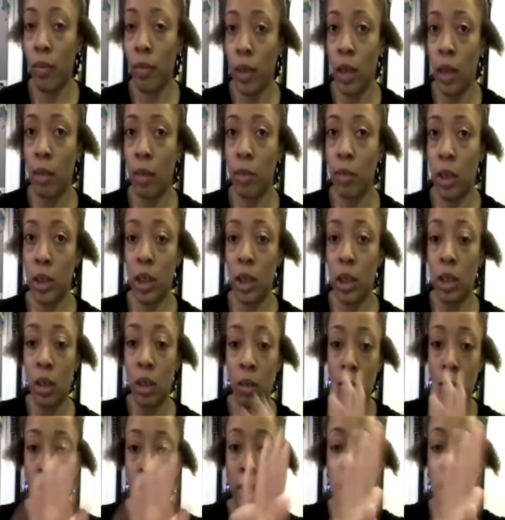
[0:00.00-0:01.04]
And I'm just going
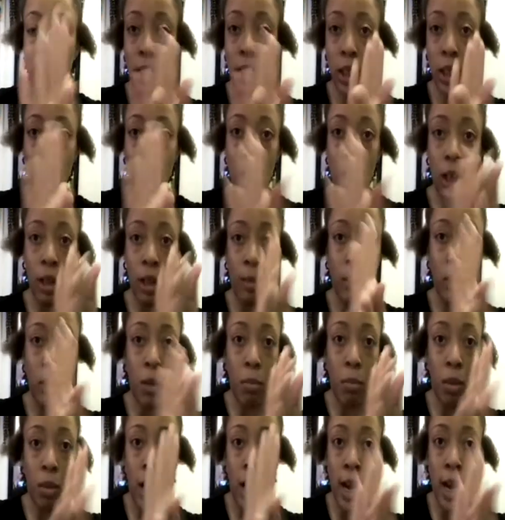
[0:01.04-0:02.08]
to mix that together and I'm going to
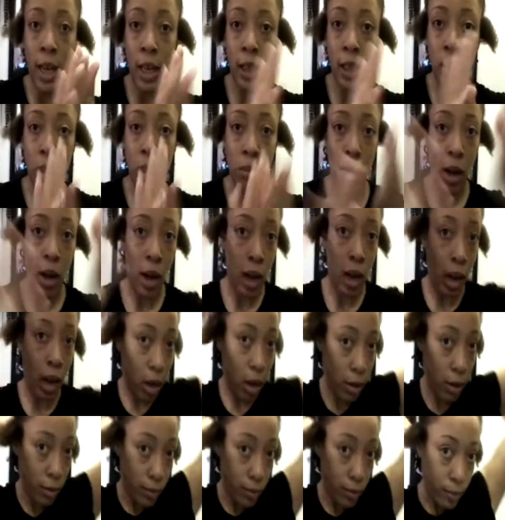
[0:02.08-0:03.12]
apply that to my hair.